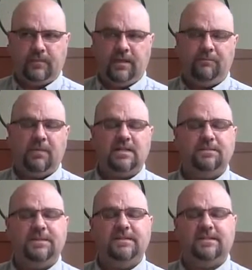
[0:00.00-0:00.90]
it
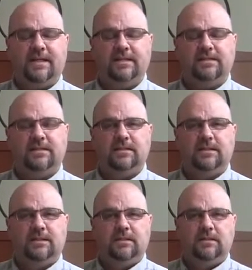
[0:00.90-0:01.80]
must be sent
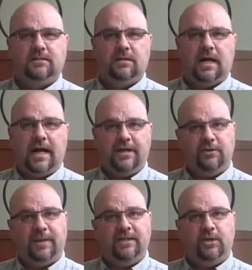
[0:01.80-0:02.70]

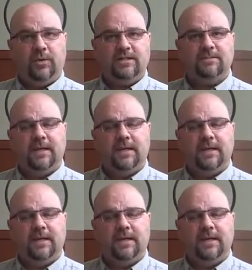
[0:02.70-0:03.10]
either by U.S.